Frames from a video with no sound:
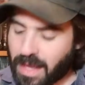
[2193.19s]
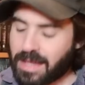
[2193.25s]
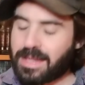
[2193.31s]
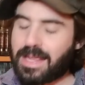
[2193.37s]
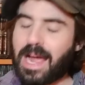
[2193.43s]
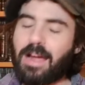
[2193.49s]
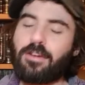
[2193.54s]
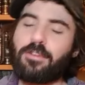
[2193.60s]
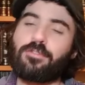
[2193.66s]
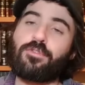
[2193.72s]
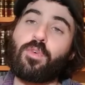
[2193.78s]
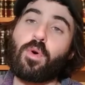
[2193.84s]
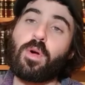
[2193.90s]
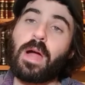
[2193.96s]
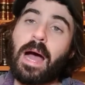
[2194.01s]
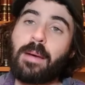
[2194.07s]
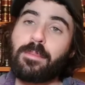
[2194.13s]
and carry it
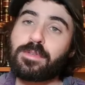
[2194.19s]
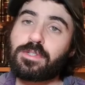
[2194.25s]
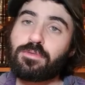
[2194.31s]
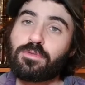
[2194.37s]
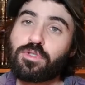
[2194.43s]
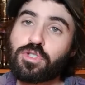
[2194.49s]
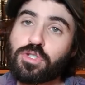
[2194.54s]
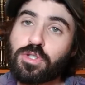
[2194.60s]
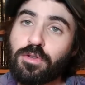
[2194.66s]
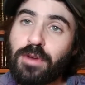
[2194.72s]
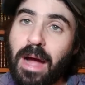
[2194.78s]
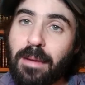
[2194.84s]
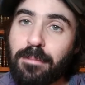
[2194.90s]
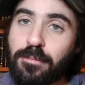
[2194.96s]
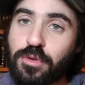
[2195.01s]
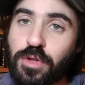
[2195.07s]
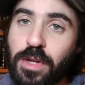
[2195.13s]
for Amis and rishus
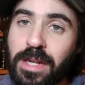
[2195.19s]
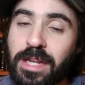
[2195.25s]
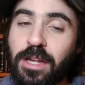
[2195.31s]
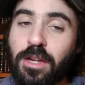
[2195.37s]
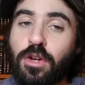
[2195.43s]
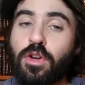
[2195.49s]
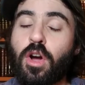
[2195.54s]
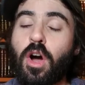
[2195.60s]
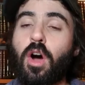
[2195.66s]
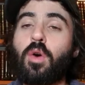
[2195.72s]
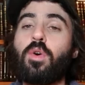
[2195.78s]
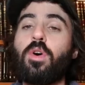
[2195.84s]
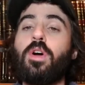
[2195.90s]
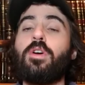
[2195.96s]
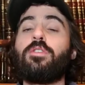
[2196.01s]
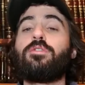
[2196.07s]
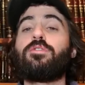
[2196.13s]
harabim so that he can
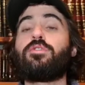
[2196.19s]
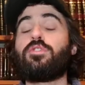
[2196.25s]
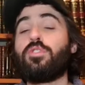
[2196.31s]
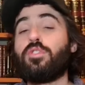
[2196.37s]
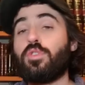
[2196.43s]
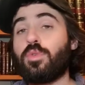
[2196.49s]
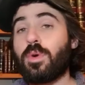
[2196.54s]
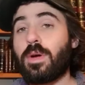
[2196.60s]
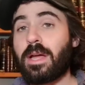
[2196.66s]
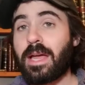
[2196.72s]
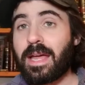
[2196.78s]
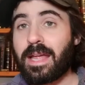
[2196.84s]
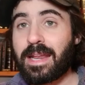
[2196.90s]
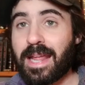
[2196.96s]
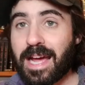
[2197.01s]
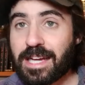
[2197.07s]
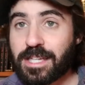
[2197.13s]
go to
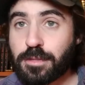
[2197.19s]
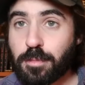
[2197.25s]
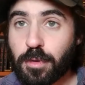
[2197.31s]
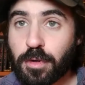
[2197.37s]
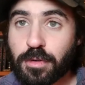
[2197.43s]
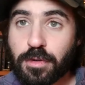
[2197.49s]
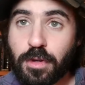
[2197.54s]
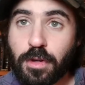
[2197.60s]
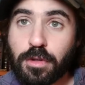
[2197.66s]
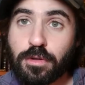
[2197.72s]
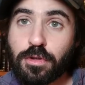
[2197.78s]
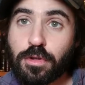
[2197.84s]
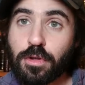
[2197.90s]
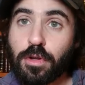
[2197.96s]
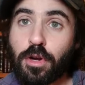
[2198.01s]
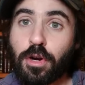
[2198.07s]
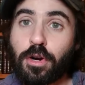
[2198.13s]
an expert
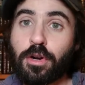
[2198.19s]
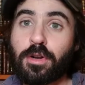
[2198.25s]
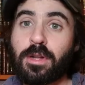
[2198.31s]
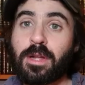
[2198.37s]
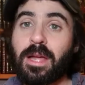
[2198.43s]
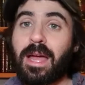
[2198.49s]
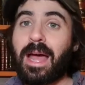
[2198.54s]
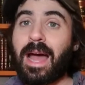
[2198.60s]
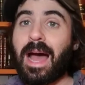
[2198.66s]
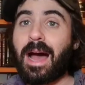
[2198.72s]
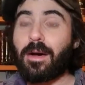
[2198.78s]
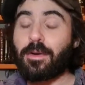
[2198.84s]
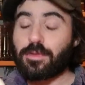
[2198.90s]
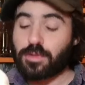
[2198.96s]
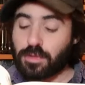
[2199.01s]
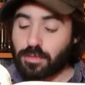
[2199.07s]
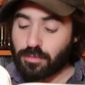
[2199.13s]
to learn
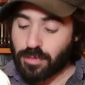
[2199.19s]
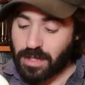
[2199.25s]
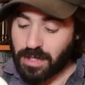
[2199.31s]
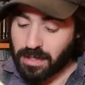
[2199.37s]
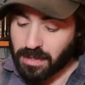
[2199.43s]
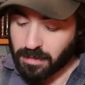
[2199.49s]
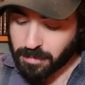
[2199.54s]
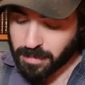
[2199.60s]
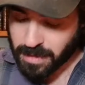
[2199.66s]
how to read the